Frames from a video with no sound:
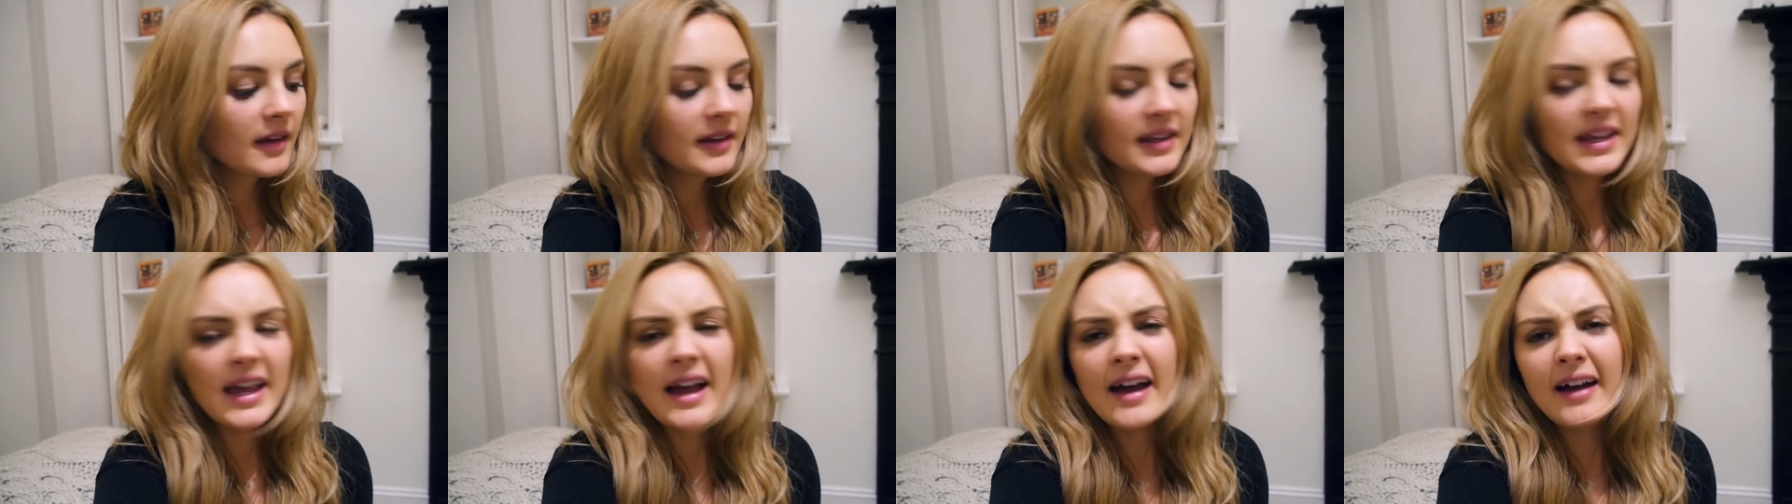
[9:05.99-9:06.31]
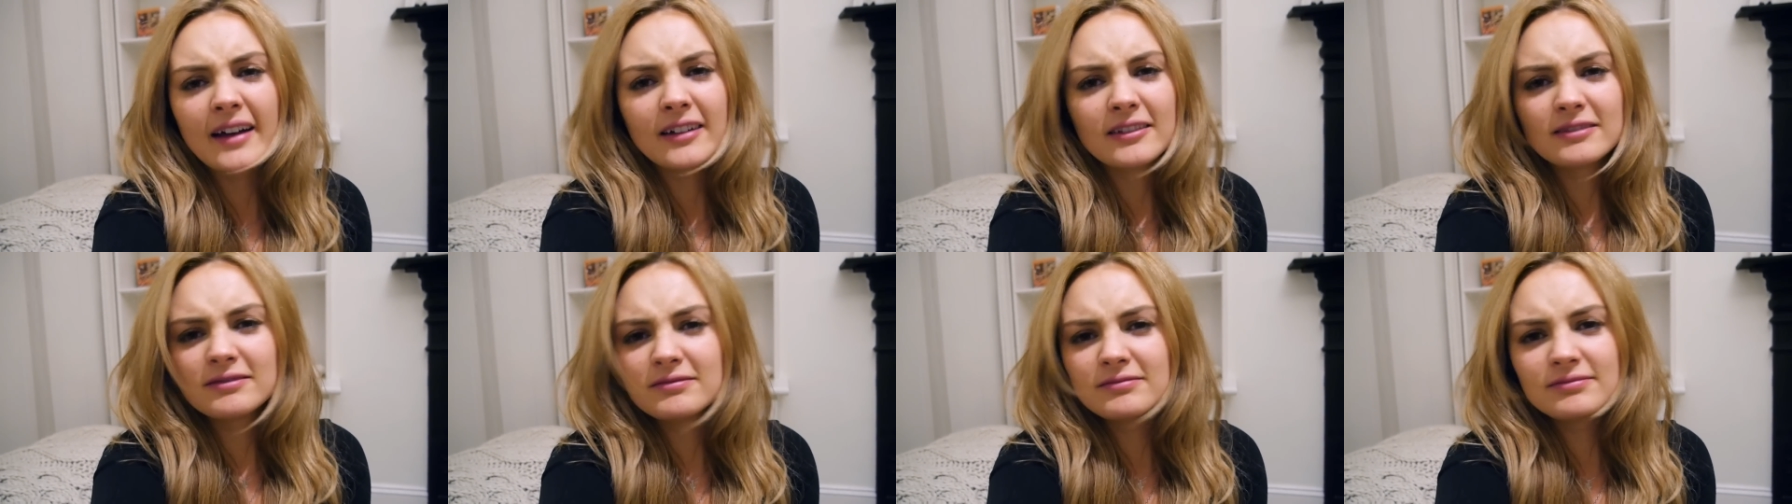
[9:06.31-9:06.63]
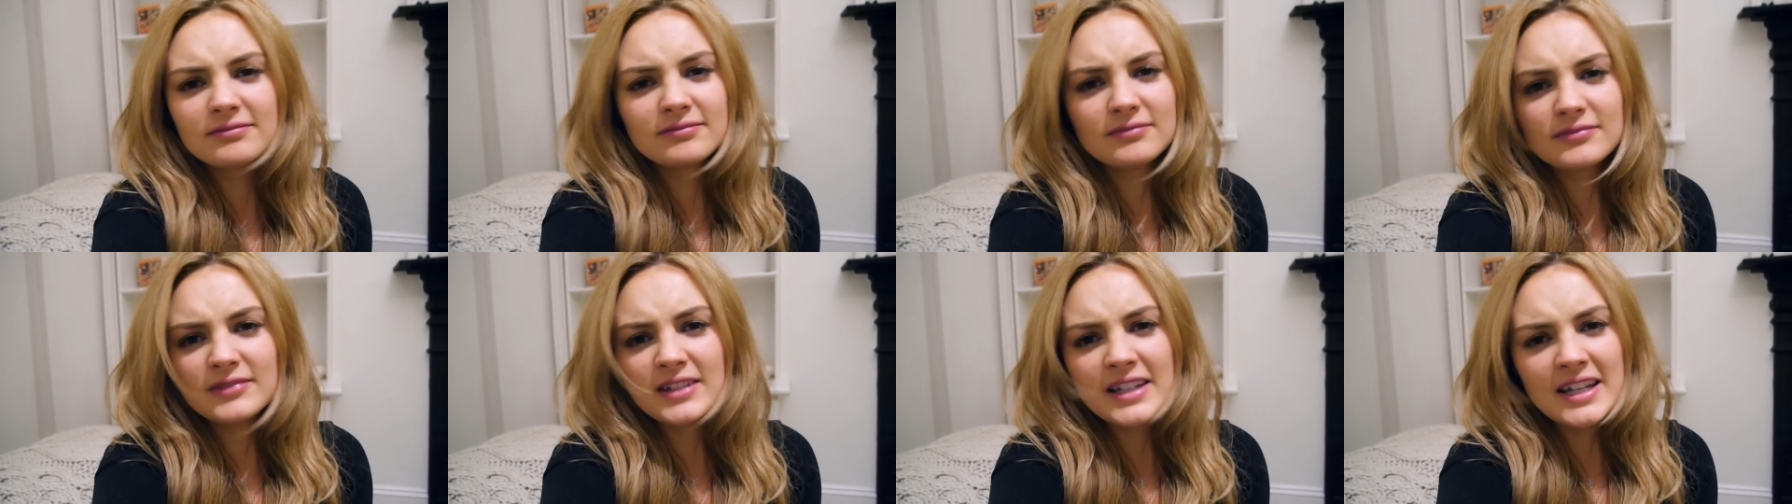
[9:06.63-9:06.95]
yeah,
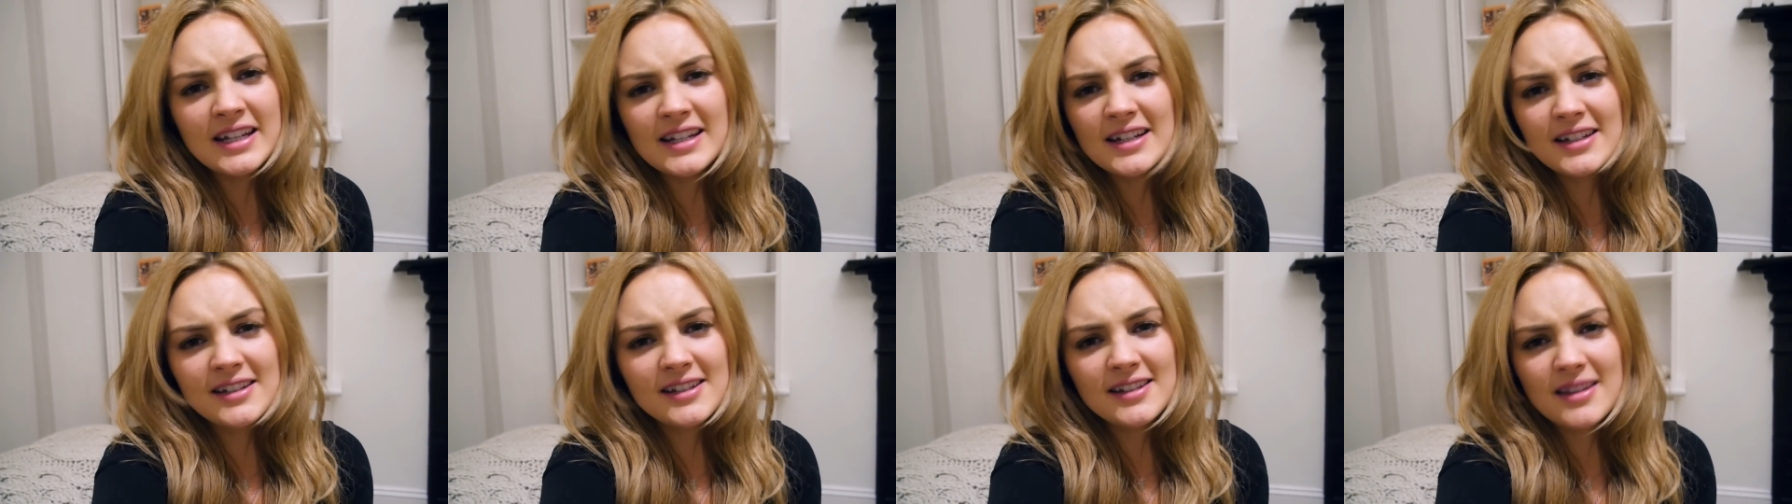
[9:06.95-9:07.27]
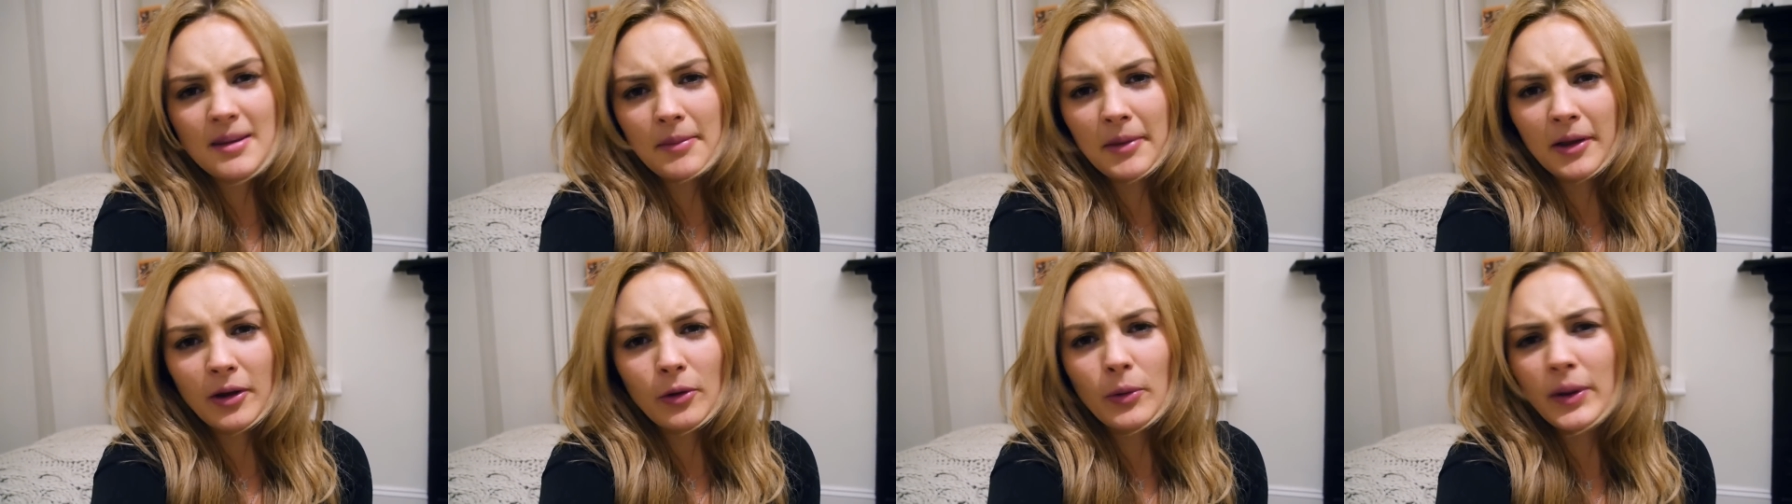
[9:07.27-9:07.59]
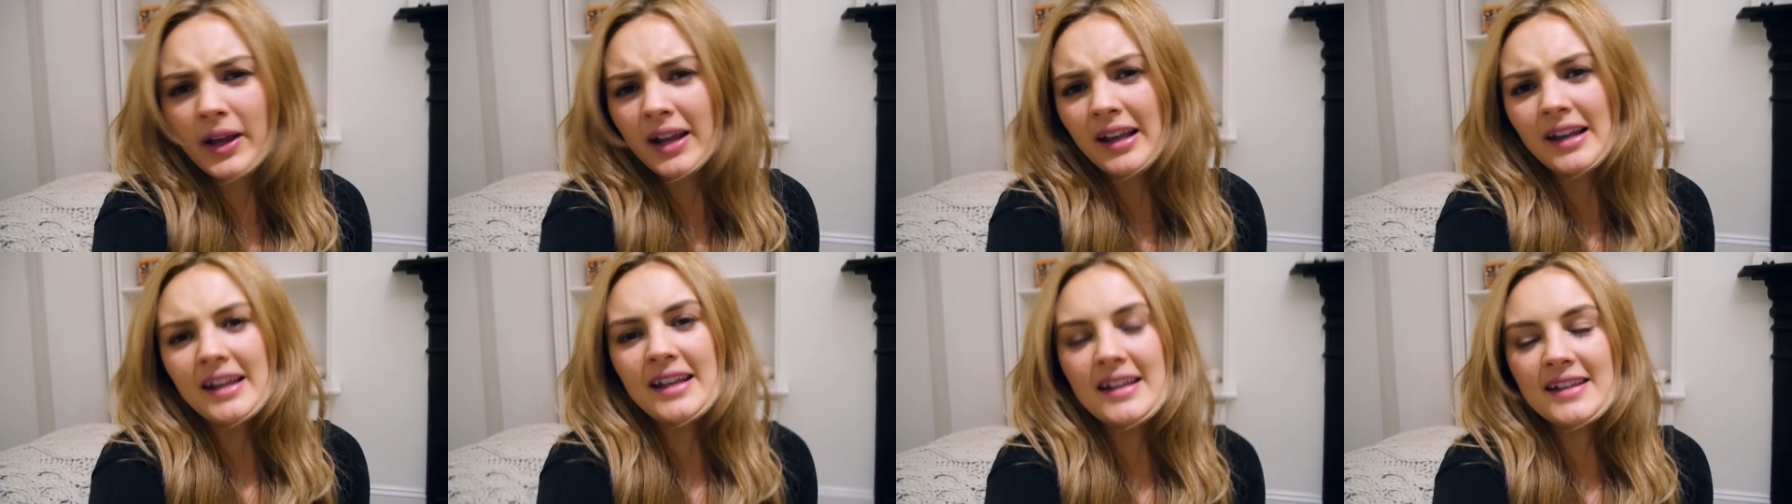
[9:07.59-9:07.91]
needed something
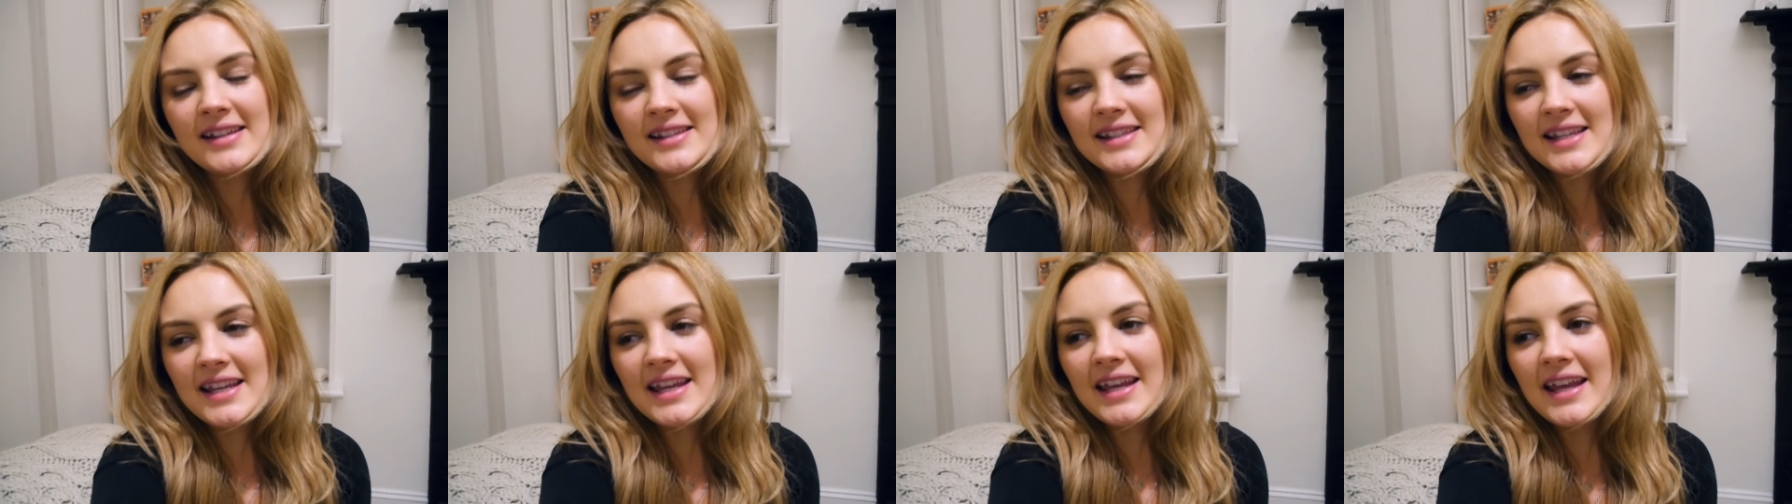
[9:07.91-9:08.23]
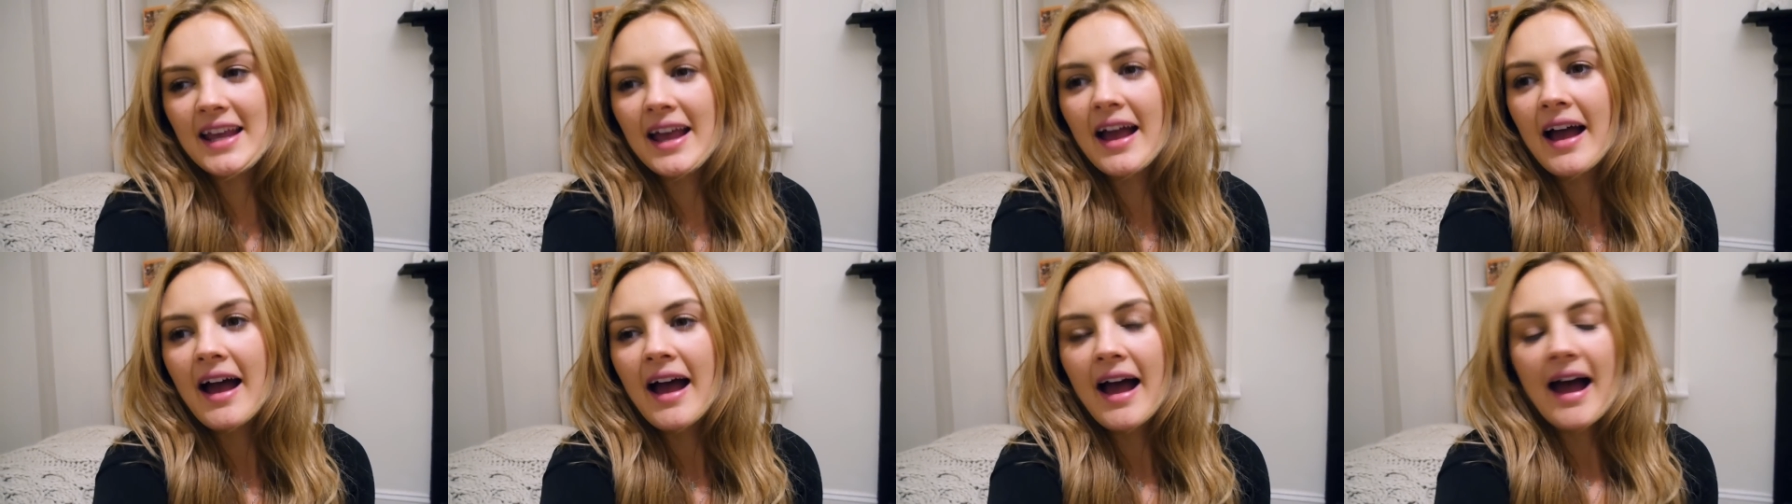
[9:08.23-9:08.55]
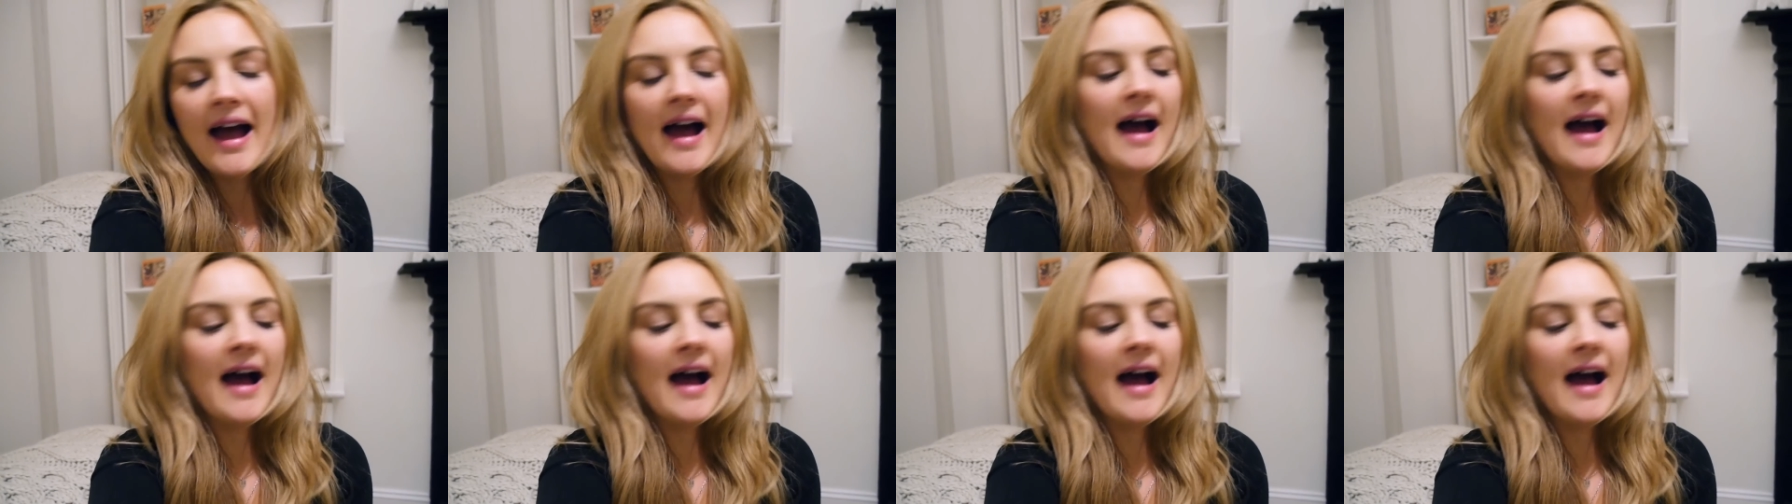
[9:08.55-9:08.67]
quick and easy.